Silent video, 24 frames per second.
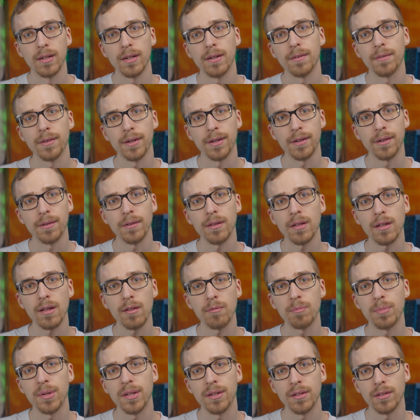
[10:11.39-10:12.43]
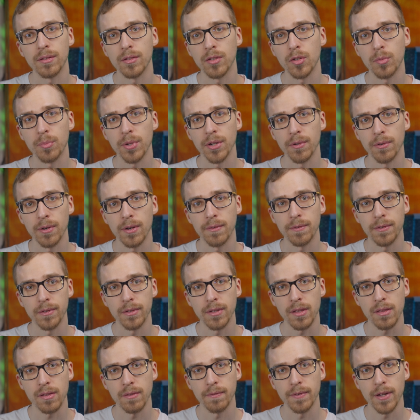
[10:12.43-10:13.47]
Now, I know that I've been a little bit rough on
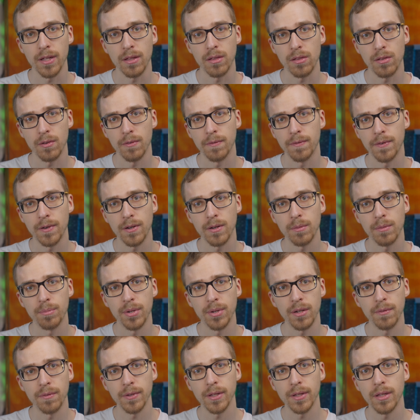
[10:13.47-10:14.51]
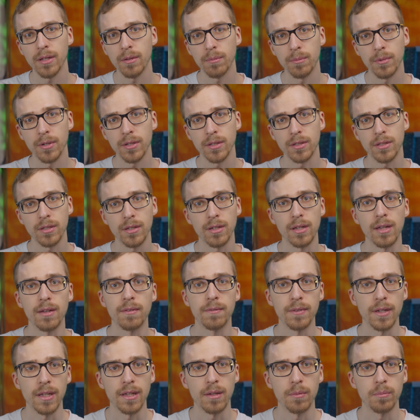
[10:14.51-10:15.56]
this device so far, but I really want to give
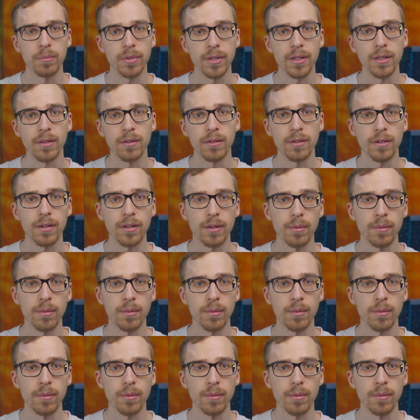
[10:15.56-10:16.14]
a complete look